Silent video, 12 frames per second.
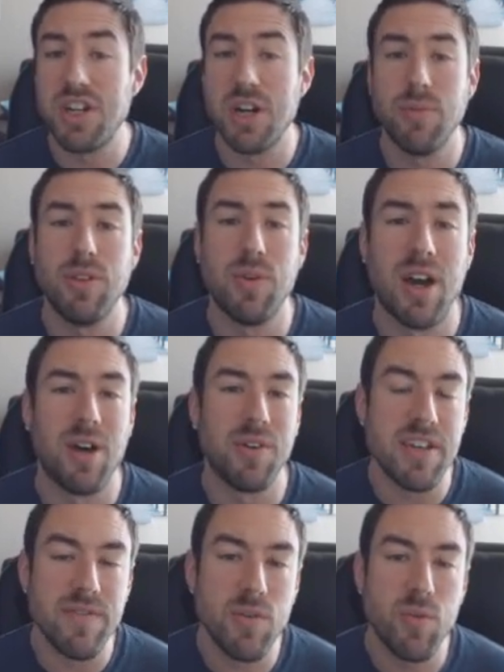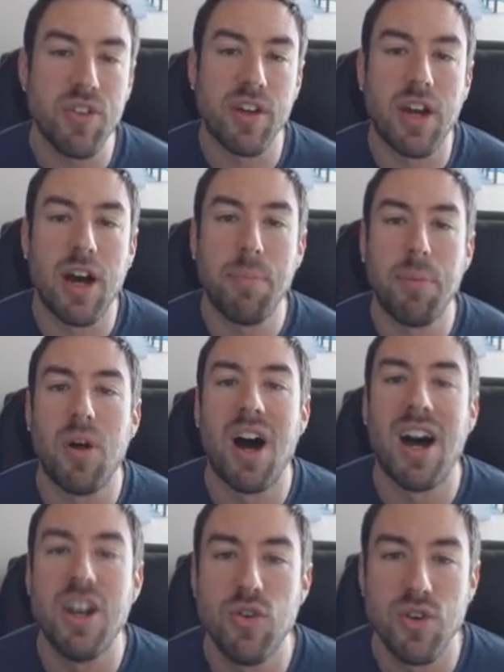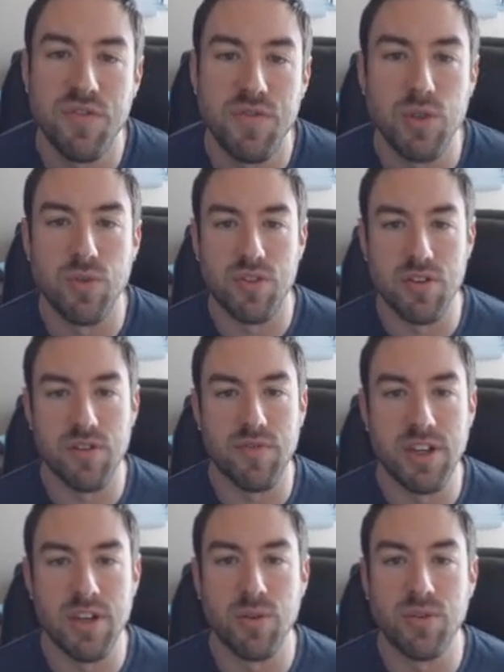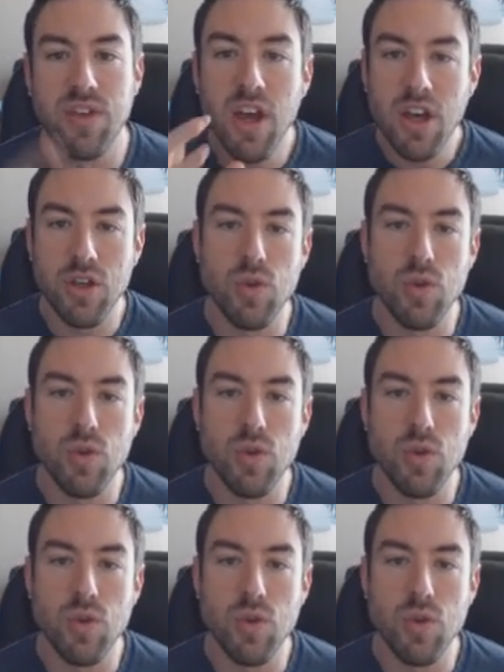share with you how even with a couple hundred views on your videos,